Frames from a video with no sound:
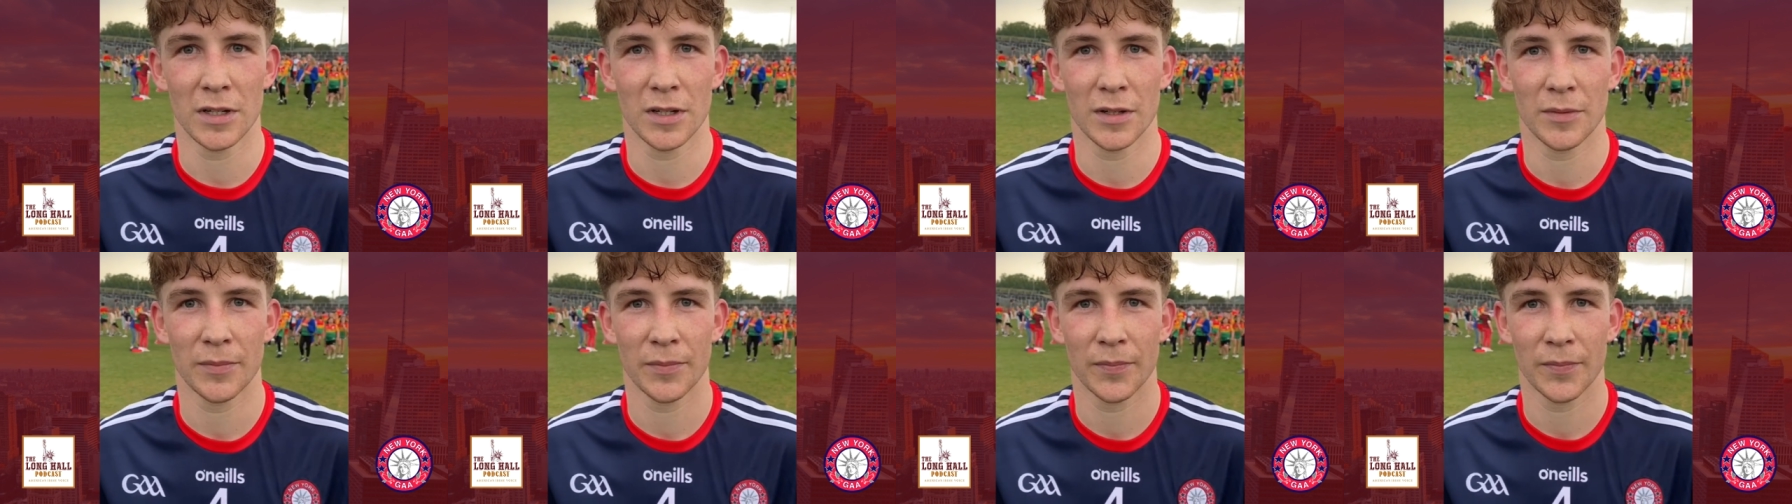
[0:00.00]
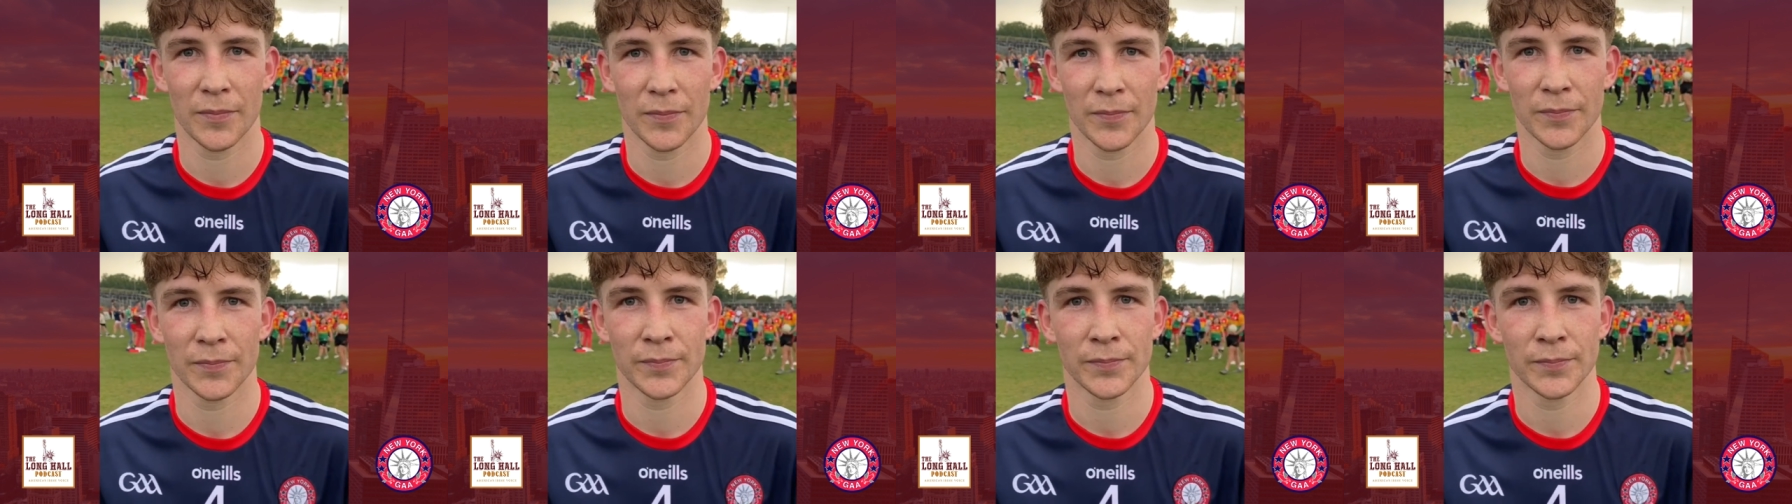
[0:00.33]
You
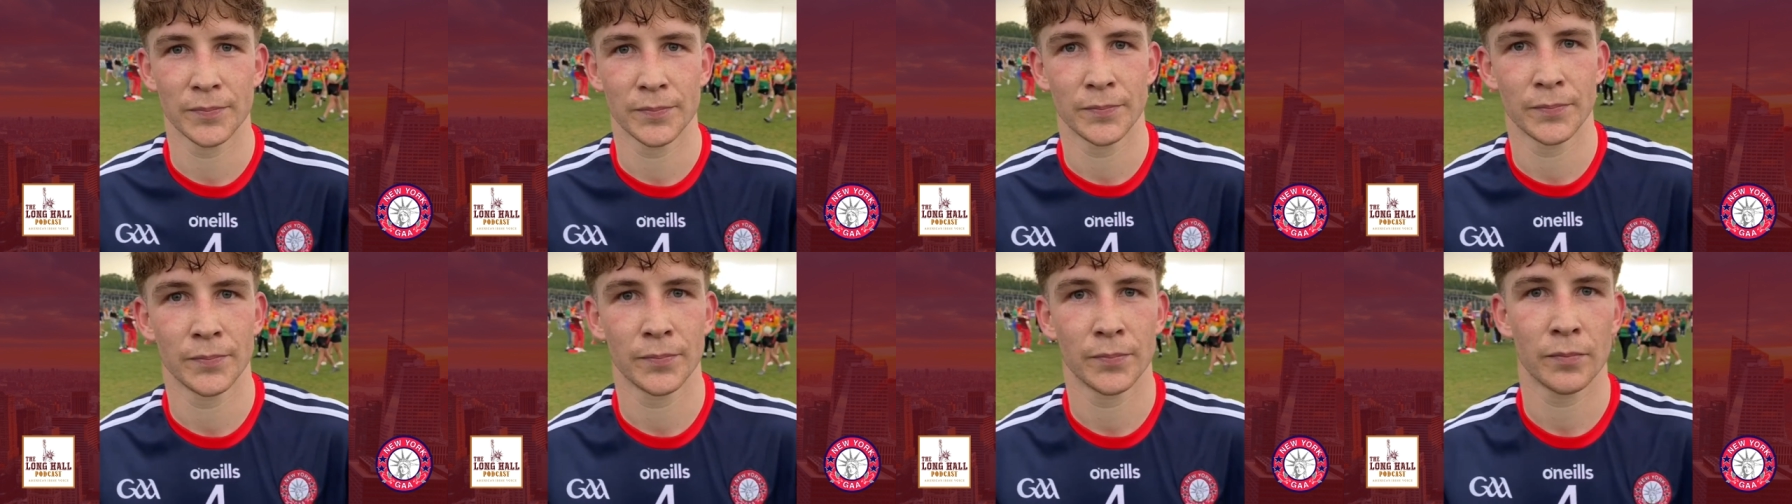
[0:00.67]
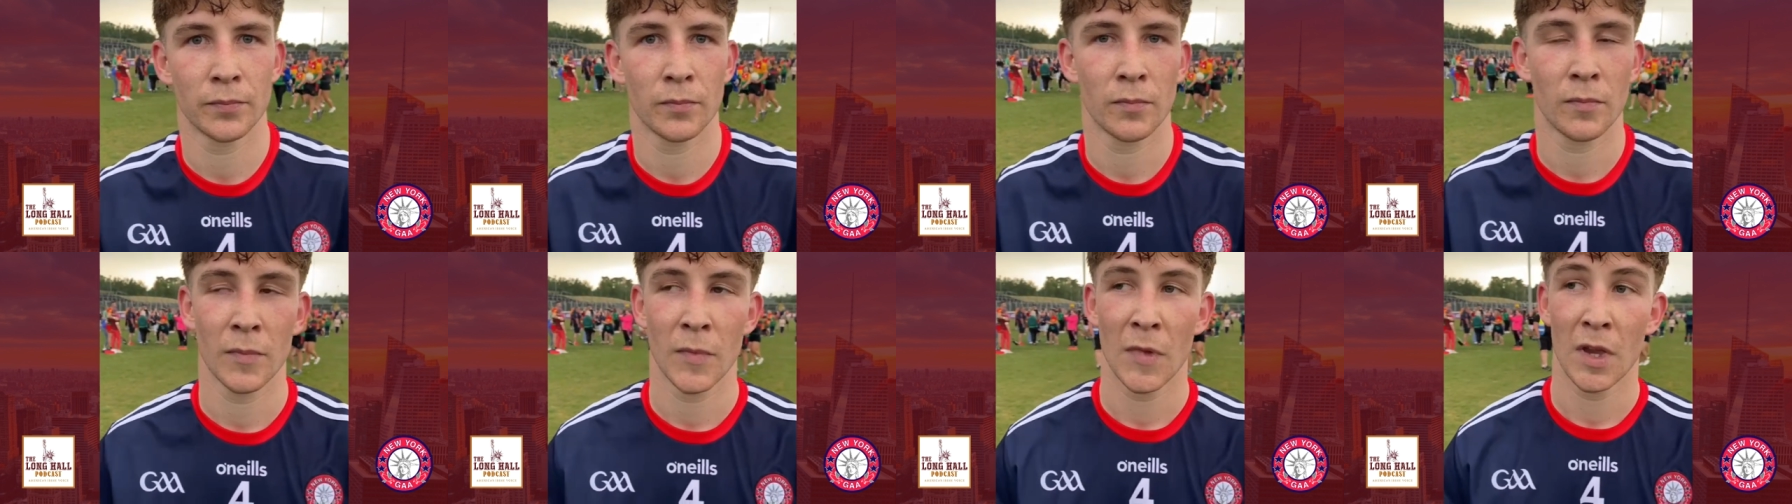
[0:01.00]
know this pitch
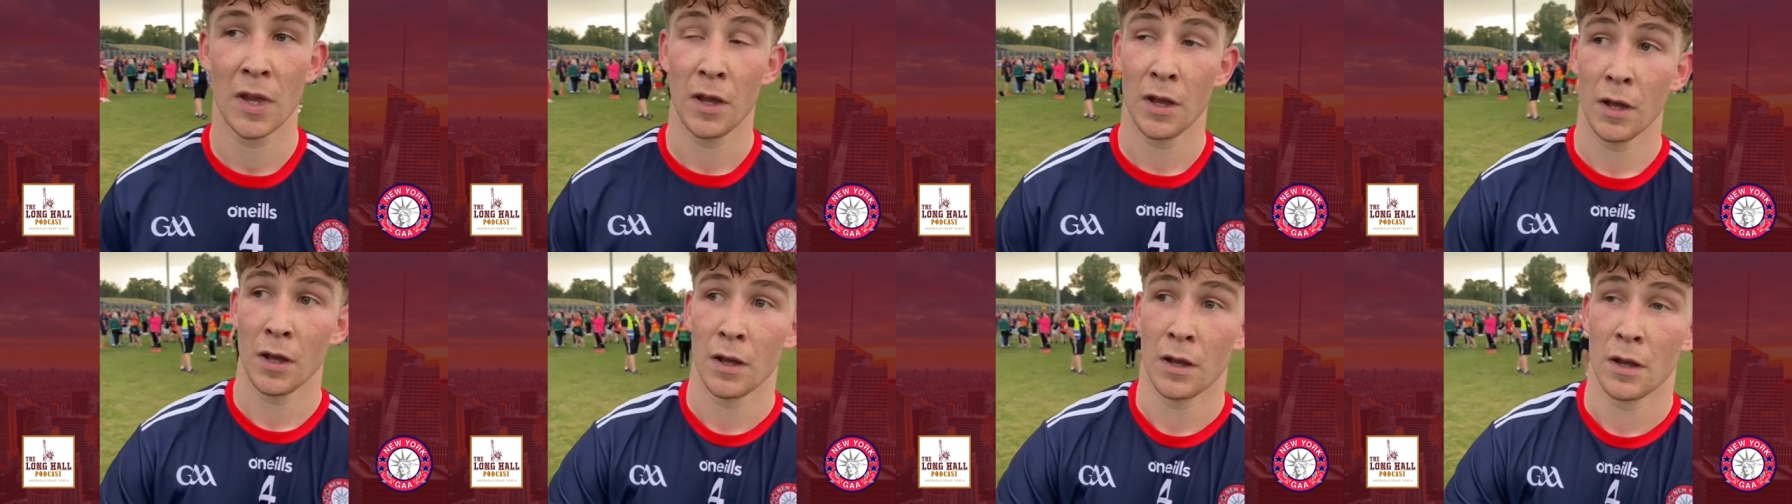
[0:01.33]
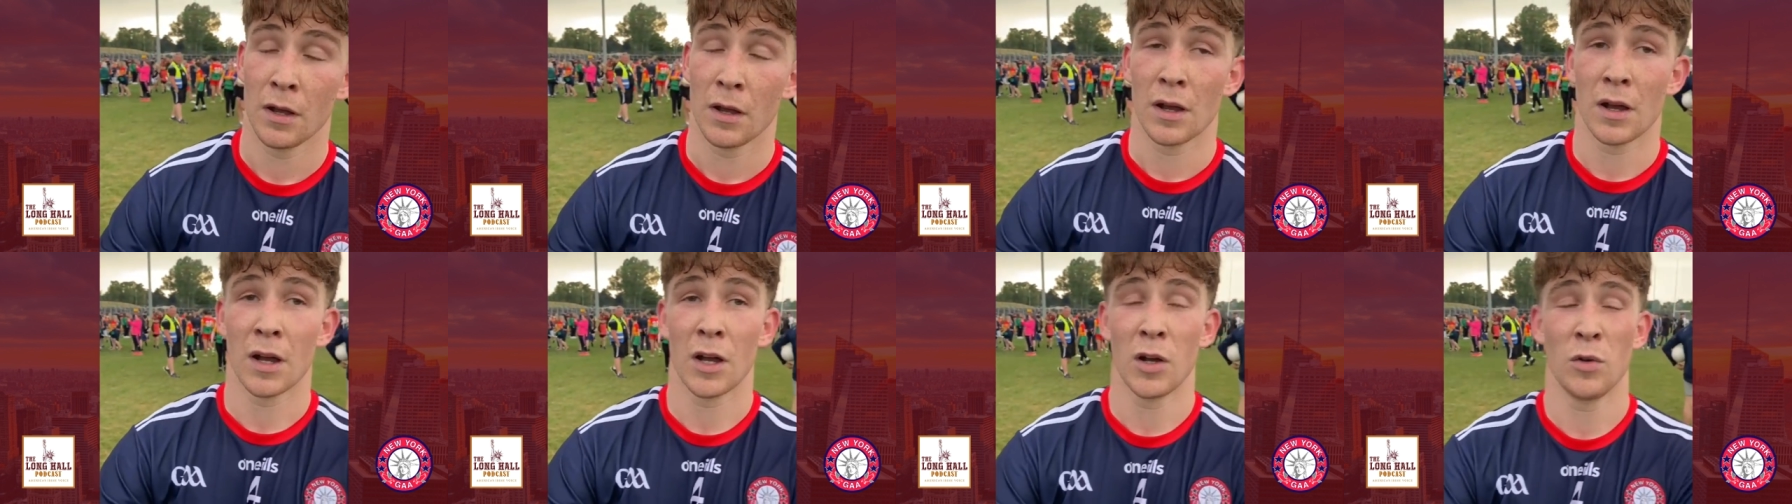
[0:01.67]
fairly well, wouldn't
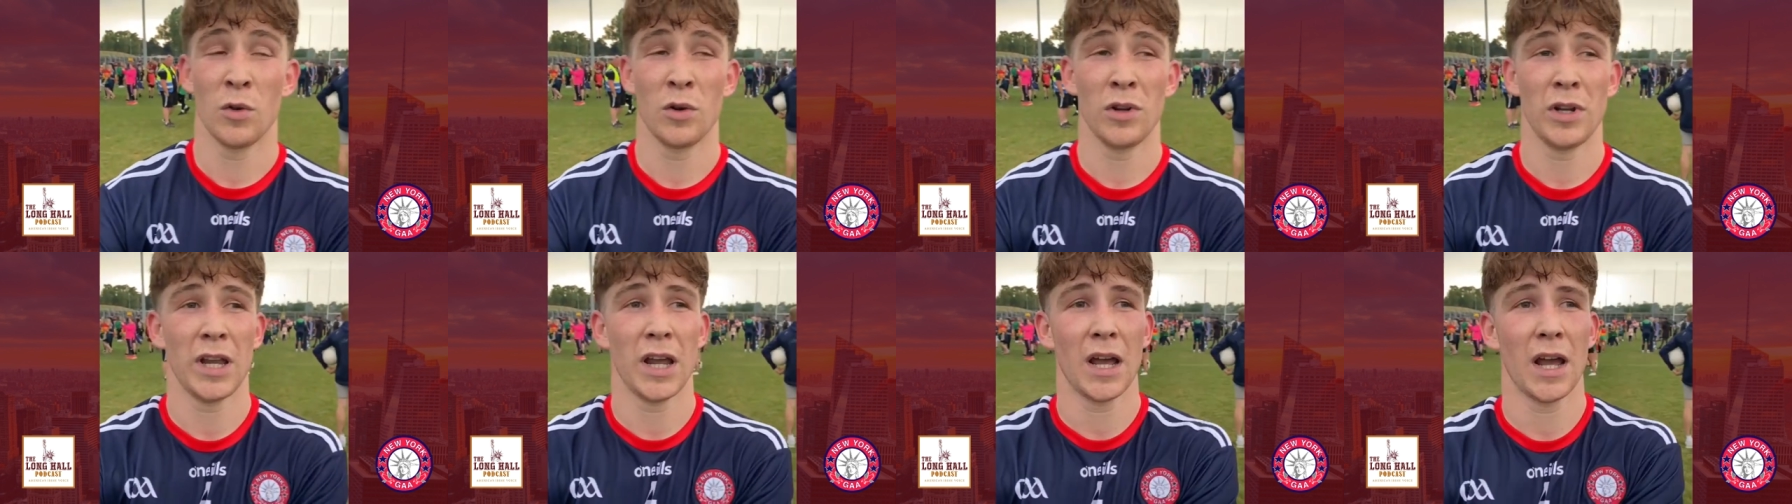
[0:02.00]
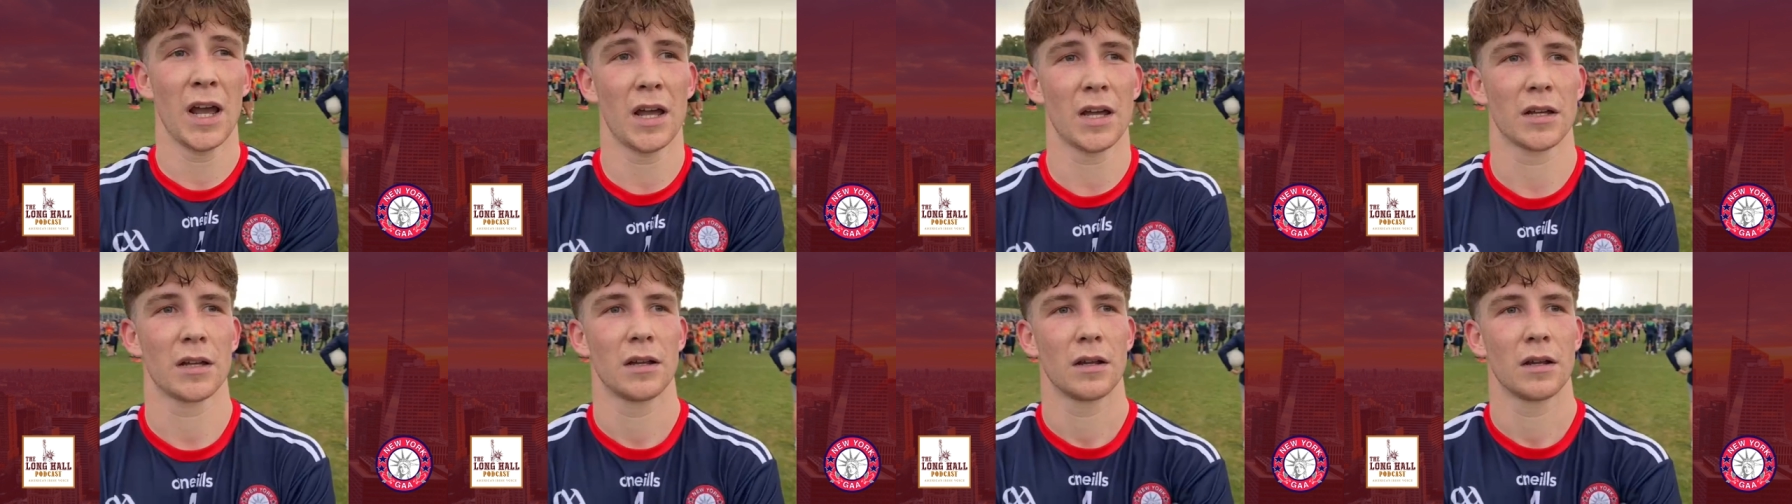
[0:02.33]
you? I would, you yeah. Played